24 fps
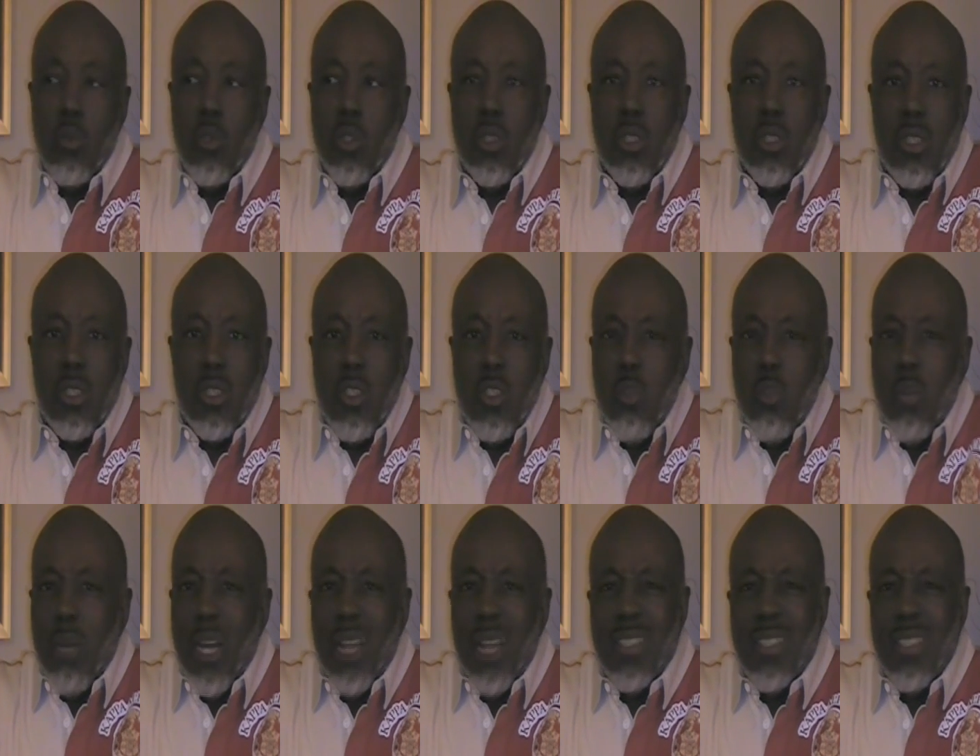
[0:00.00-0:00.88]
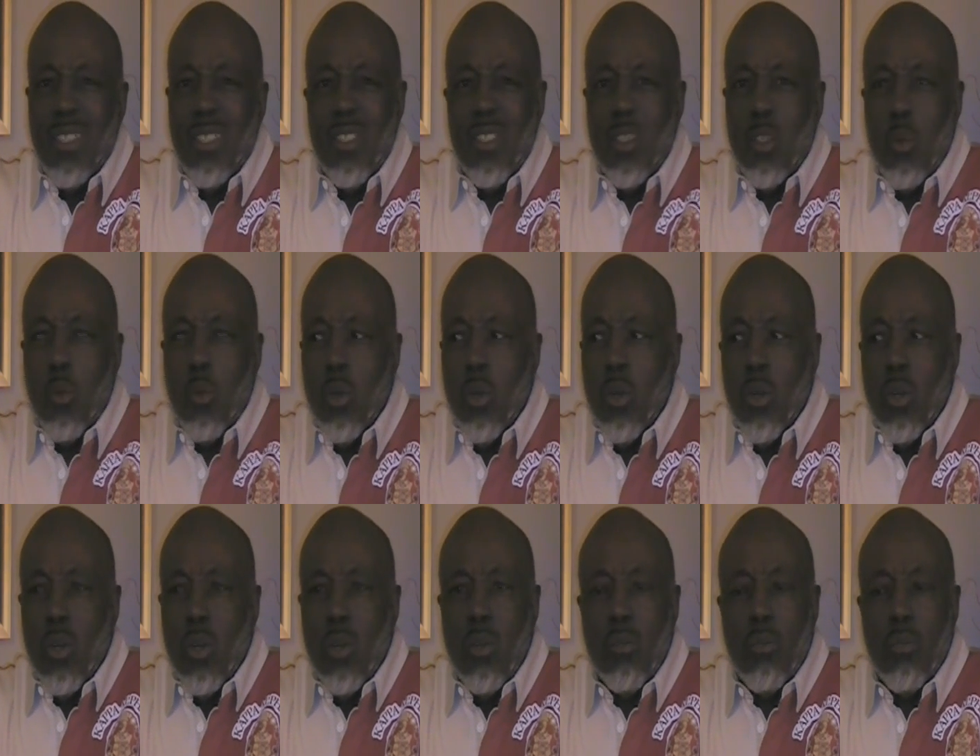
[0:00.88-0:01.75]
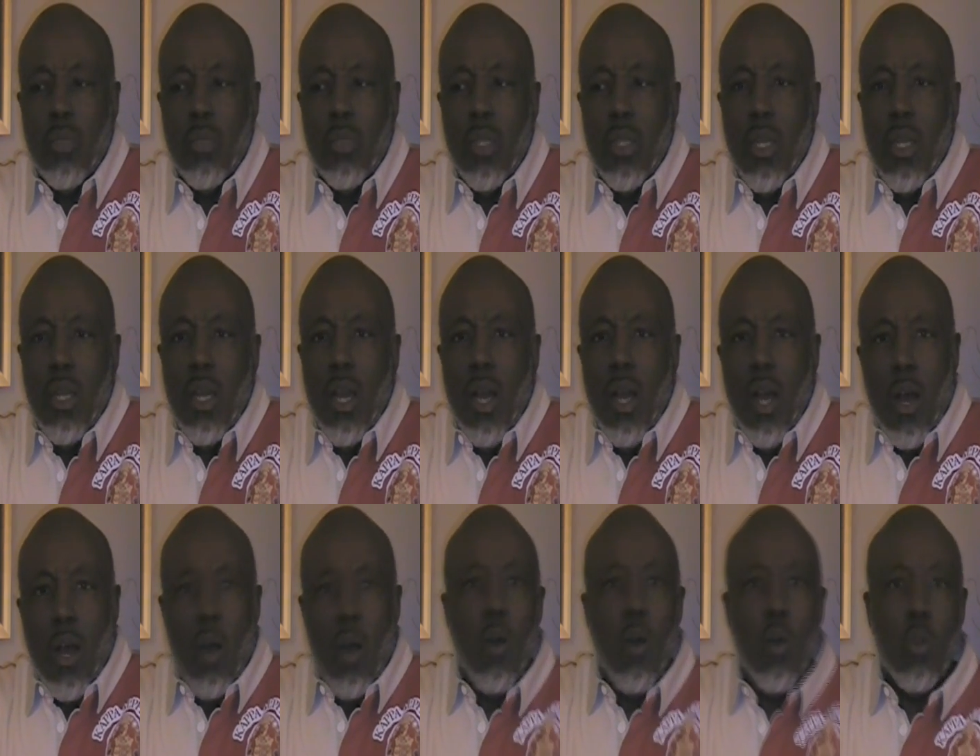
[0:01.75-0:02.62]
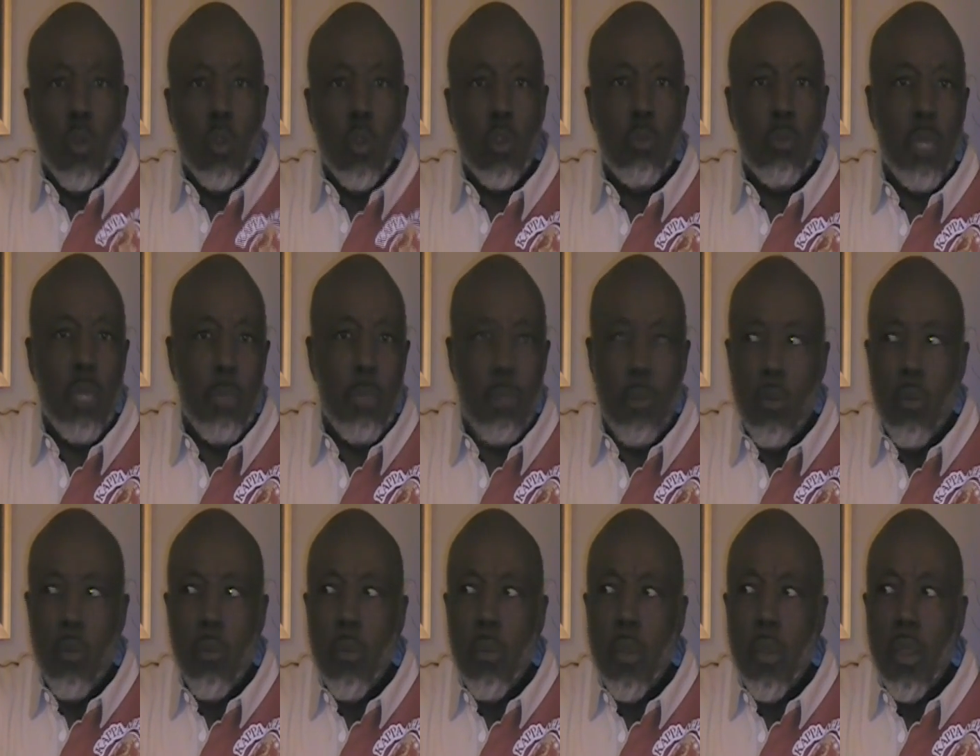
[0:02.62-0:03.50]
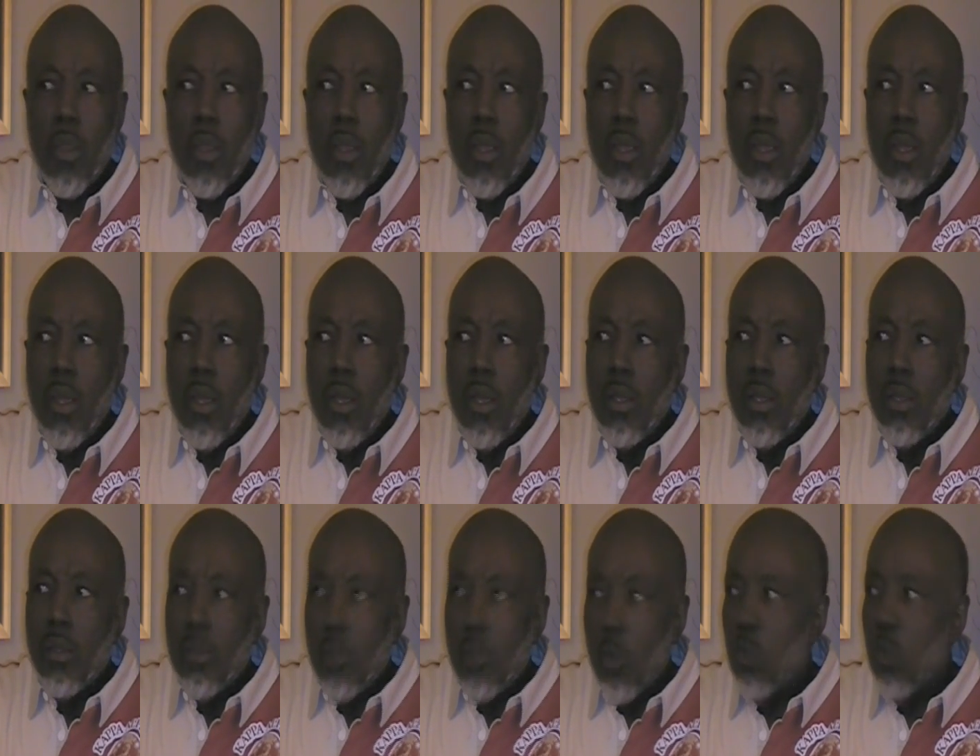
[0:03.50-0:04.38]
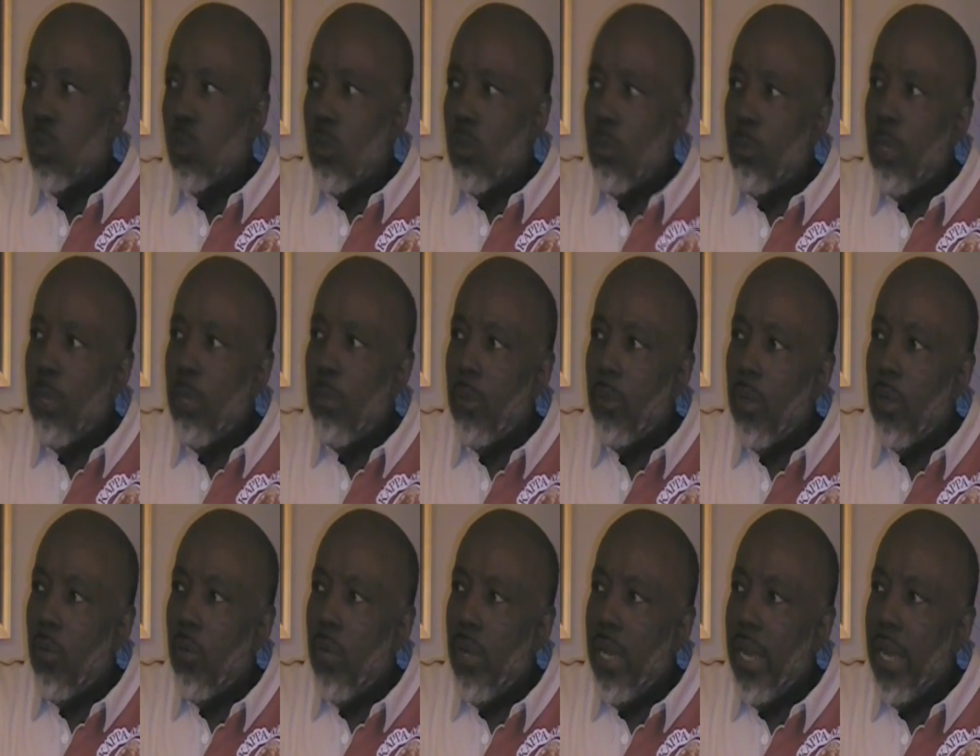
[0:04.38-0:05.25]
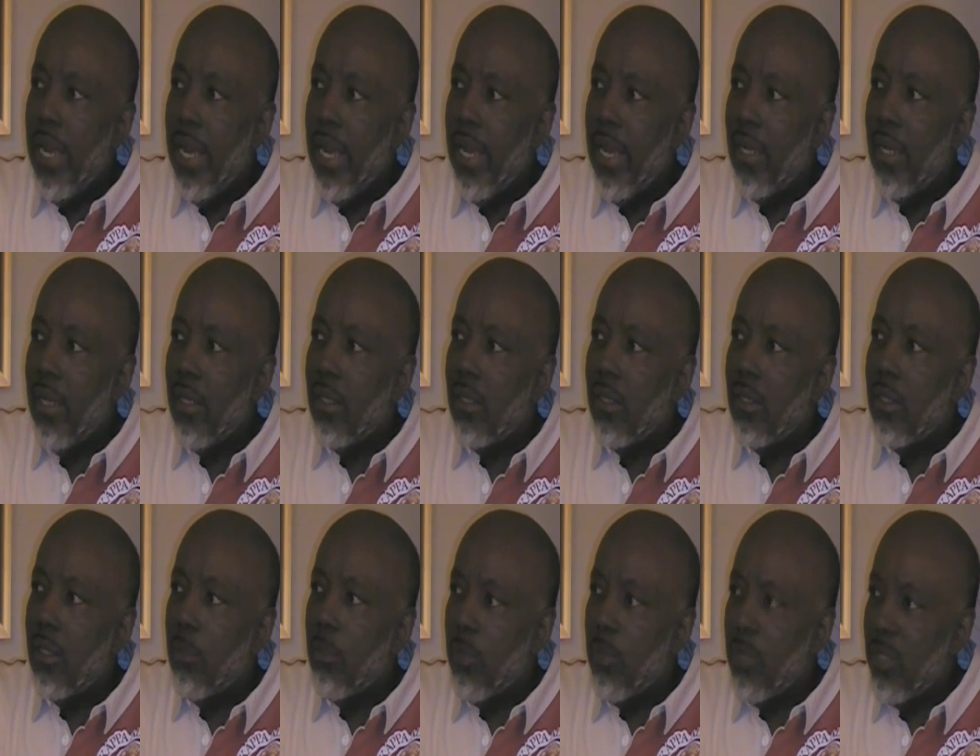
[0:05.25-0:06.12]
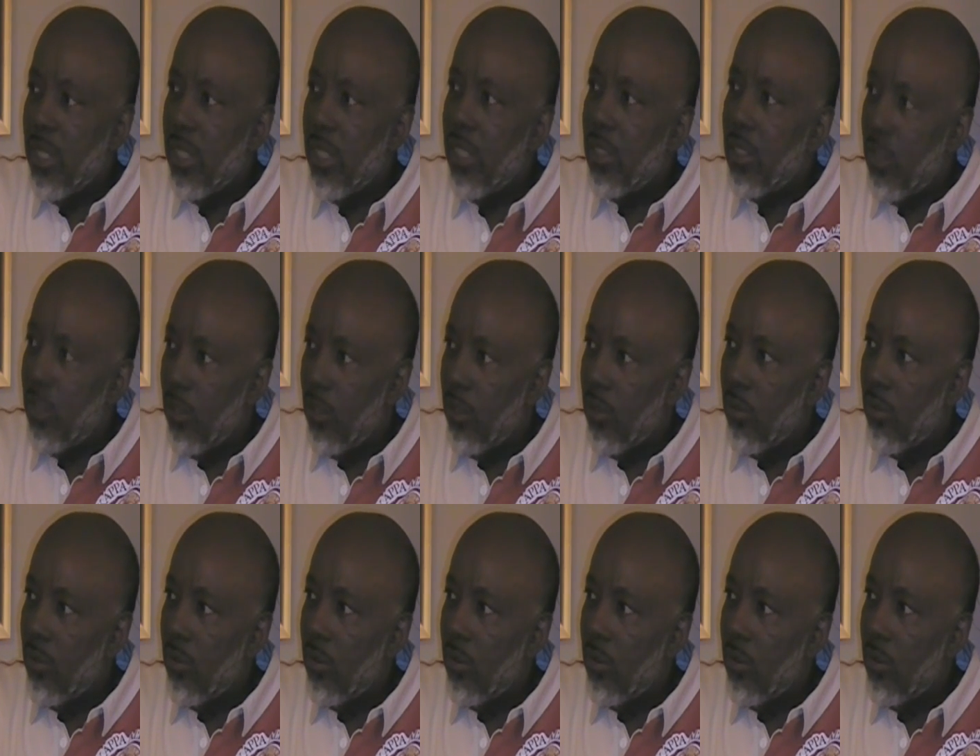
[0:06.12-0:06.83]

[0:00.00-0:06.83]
Wilson, Dumases of the world, all those people. Those were the people that we had to present to.